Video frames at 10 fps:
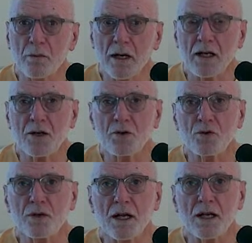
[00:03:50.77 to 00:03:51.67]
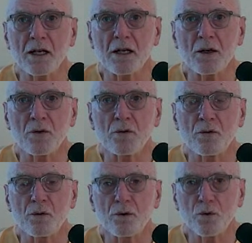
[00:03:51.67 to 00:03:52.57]
my understanding of
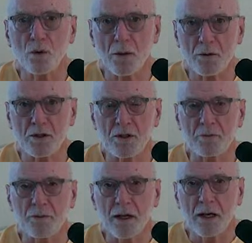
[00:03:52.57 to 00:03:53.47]
Swamiji.